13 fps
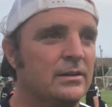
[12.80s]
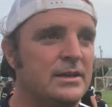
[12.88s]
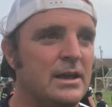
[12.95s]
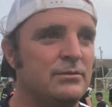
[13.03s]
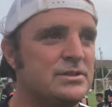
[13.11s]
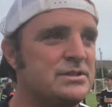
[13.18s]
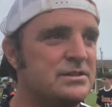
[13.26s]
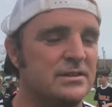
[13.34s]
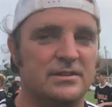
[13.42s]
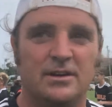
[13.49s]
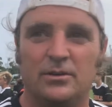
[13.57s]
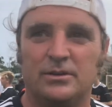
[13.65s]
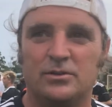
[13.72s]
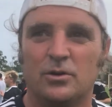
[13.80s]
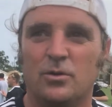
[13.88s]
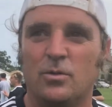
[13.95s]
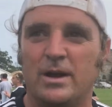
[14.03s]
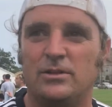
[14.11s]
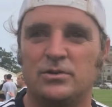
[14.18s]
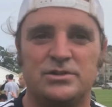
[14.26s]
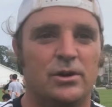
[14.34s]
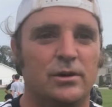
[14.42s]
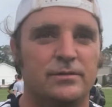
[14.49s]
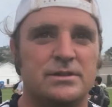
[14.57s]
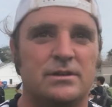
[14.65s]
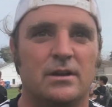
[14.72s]
Gave us, you know, took away those
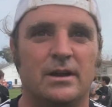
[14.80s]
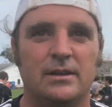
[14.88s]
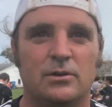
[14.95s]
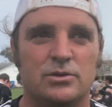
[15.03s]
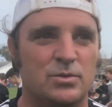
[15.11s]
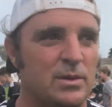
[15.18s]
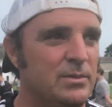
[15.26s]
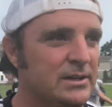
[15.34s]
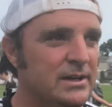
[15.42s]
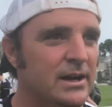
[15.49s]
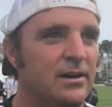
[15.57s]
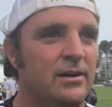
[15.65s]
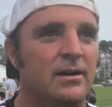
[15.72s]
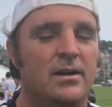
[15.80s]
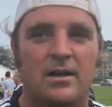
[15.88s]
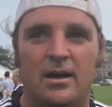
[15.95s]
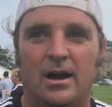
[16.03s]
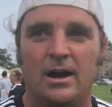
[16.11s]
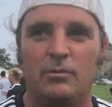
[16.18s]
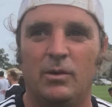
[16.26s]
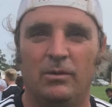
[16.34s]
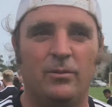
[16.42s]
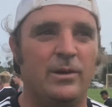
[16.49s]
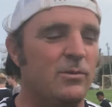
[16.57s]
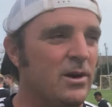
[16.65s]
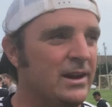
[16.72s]
nerves. I think because we've been there,
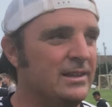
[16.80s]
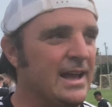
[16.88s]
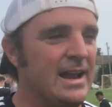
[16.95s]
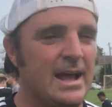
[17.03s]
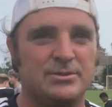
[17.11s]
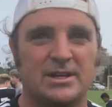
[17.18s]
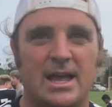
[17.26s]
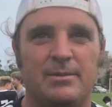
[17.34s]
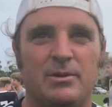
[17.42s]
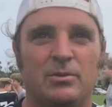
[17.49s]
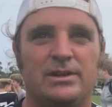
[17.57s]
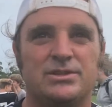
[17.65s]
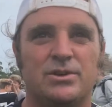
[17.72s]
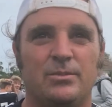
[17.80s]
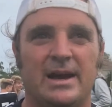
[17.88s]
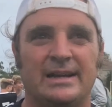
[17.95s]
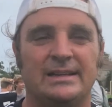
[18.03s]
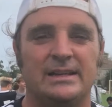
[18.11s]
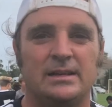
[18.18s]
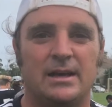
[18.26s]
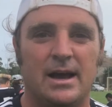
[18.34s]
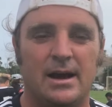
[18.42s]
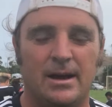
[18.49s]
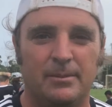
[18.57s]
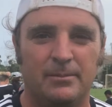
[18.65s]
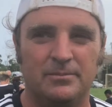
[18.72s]
we wanted that Absagami win so badly.
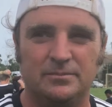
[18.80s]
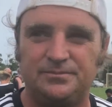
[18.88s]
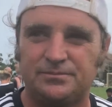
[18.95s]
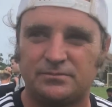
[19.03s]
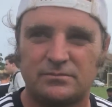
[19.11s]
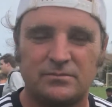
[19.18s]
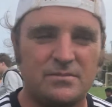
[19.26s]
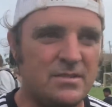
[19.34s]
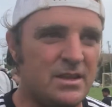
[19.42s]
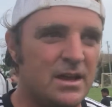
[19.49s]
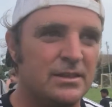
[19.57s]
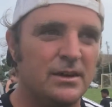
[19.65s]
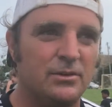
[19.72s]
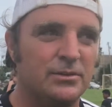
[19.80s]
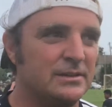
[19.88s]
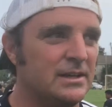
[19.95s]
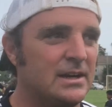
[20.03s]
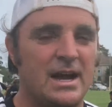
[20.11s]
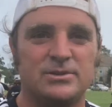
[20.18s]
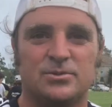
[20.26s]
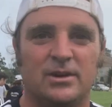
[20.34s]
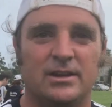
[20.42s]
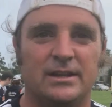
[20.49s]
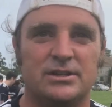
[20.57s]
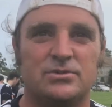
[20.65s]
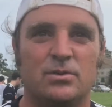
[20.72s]
I don't think the guys were going
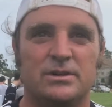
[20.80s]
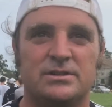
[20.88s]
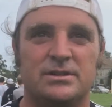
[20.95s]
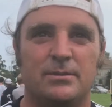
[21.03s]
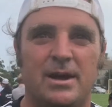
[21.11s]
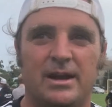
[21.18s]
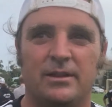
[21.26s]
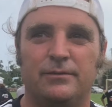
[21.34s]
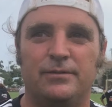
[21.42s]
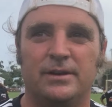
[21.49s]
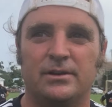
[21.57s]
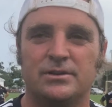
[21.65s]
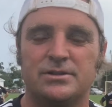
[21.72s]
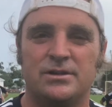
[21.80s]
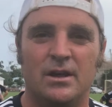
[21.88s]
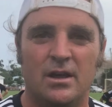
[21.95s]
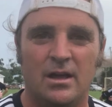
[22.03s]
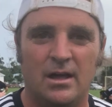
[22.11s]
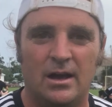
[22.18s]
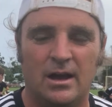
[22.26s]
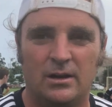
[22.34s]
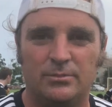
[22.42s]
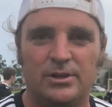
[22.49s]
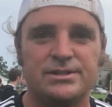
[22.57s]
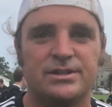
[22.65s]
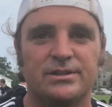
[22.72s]
to let this one slip out of their fingers.
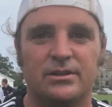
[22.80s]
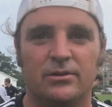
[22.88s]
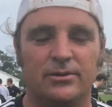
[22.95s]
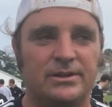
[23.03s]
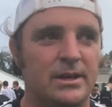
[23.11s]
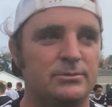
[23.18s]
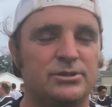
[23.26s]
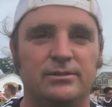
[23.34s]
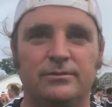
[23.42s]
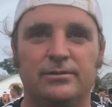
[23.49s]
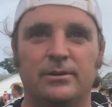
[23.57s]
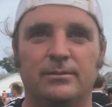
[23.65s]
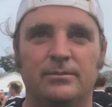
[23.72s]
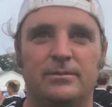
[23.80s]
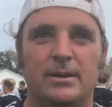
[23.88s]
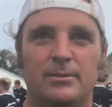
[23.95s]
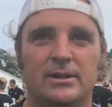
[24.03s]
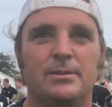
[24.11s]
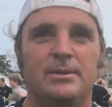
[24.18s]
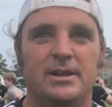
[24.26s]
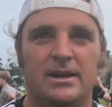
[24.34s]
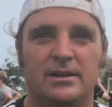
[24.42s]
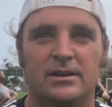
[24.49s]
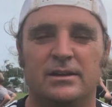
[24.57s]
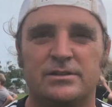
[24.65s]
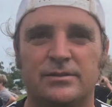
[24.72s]
Plus, it's a little redemption from them
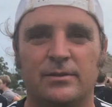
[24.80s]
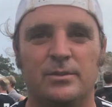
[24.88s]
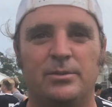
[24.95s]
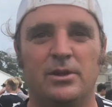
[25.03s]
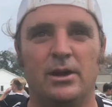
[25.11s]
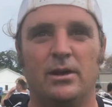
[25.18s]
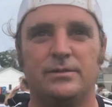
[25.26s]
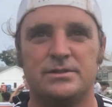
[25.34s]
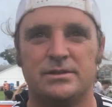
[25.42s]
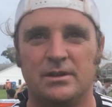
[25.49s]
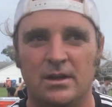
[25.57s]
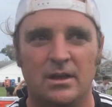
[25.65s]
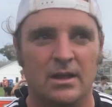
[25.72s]
eliminating us from the playoffs